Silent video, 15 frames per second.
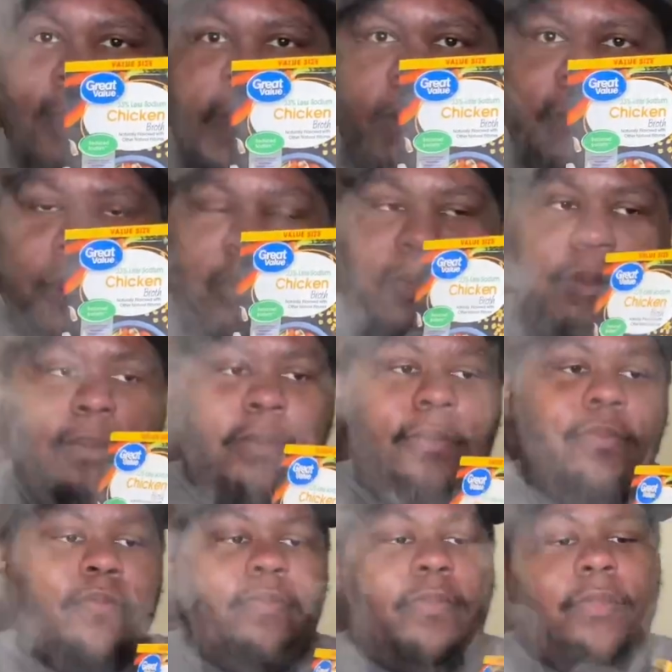Boom.
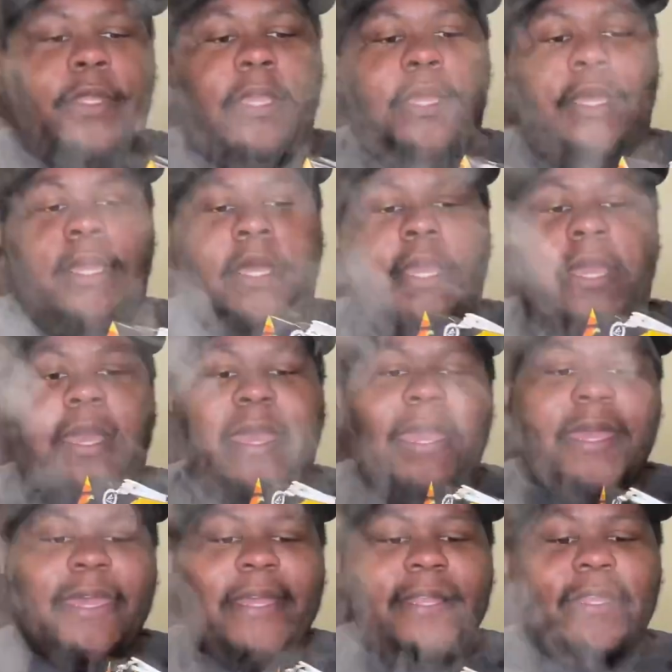
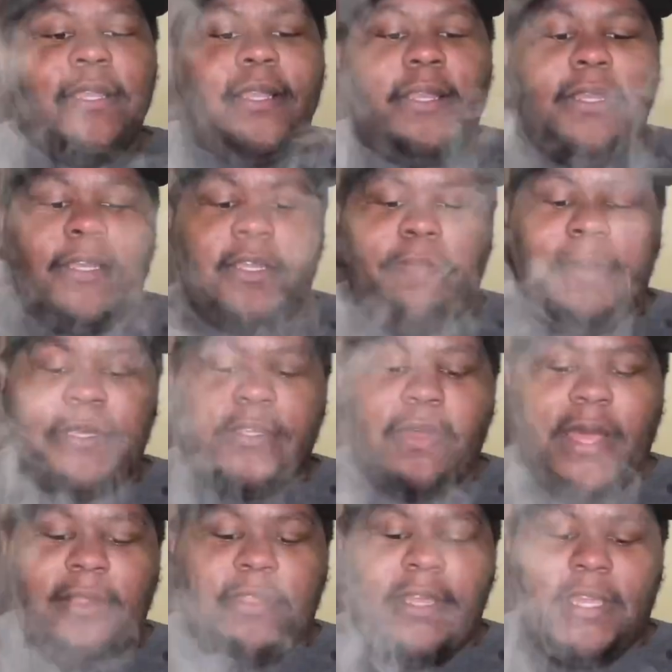And depends on how
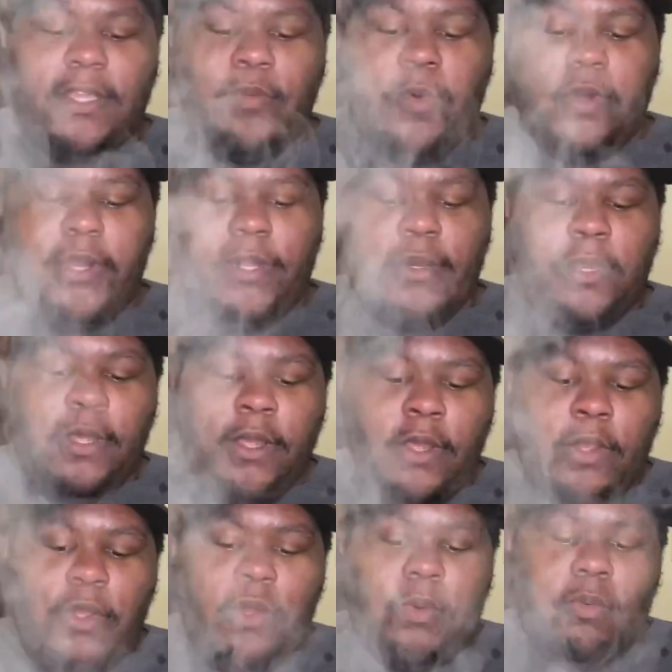thick you want it.
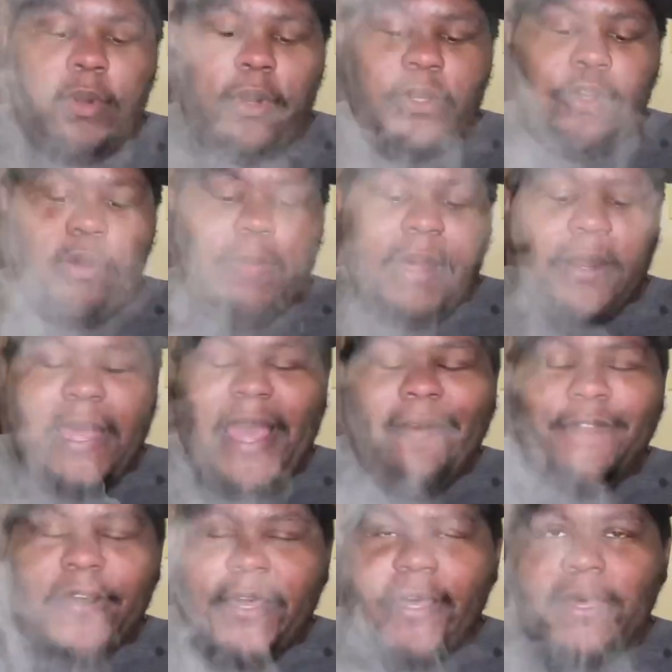We're gonna do about
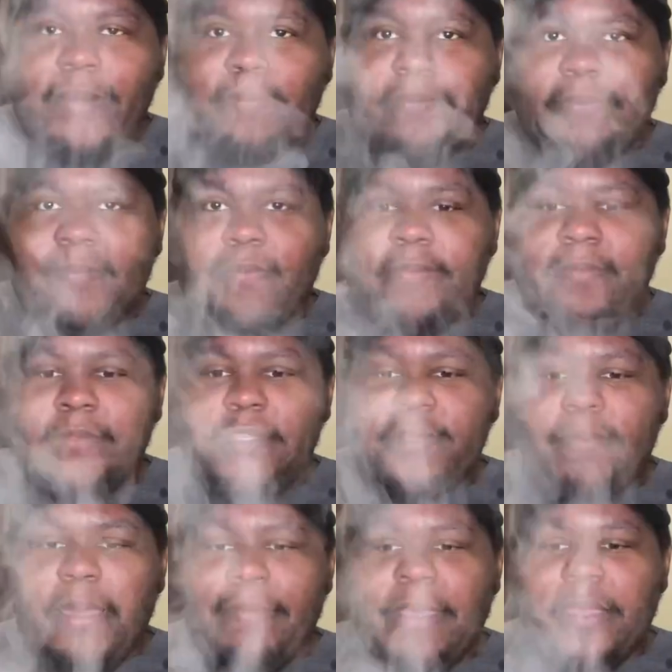1/2 cup to
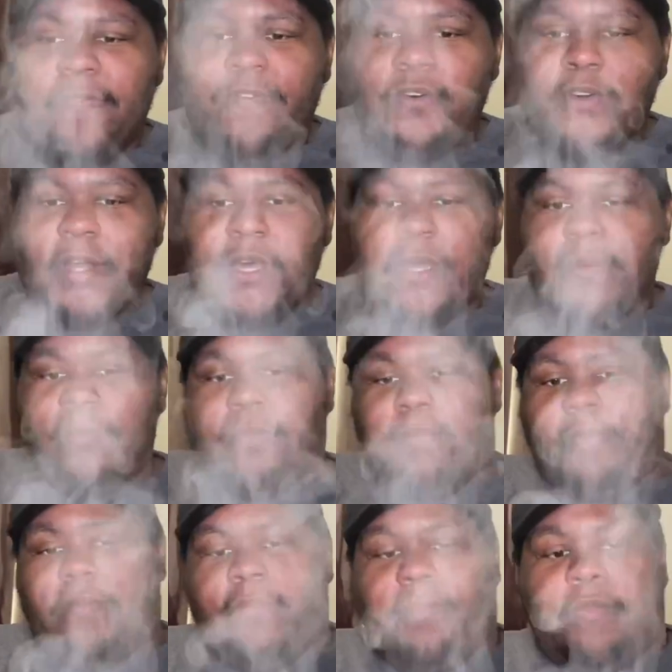maybe a full cup.
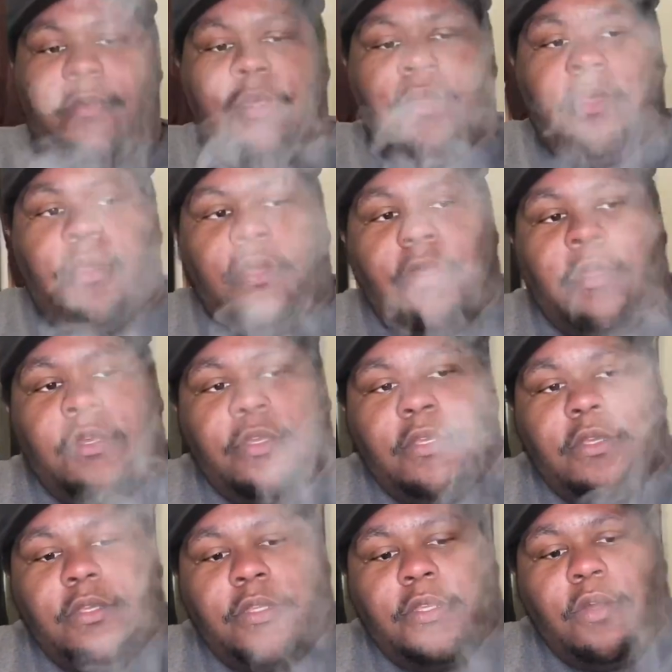
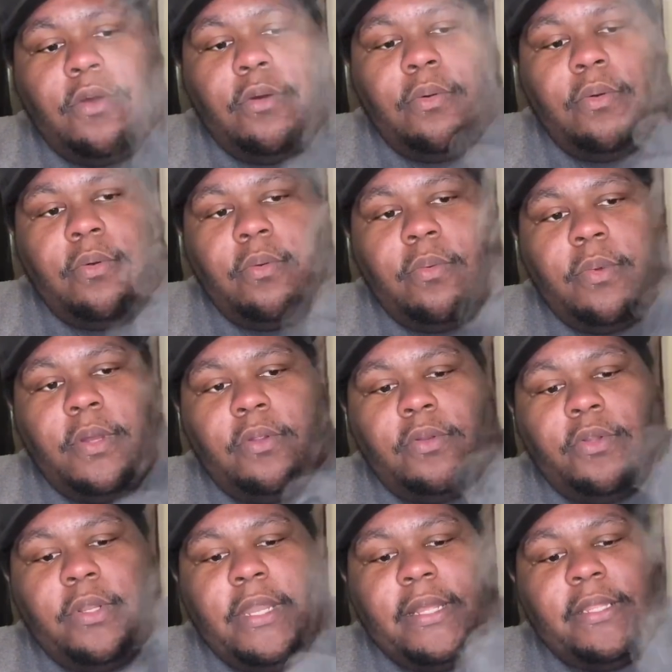So we're gonna do
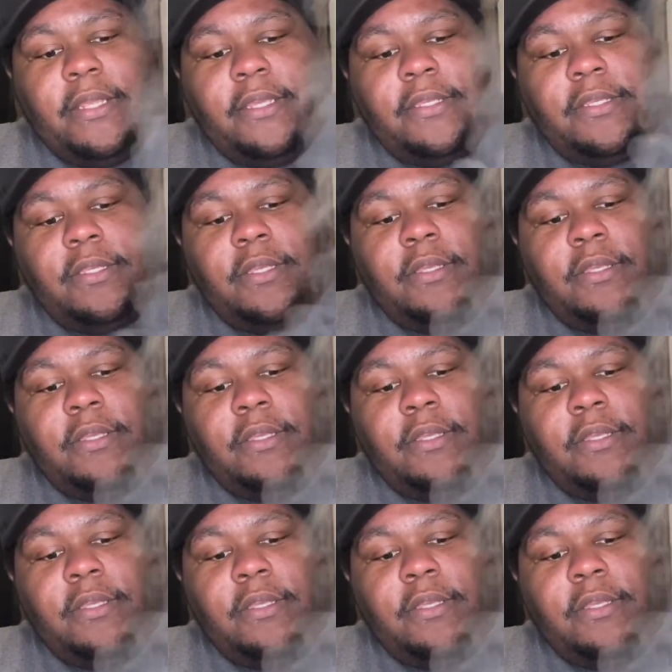it like this.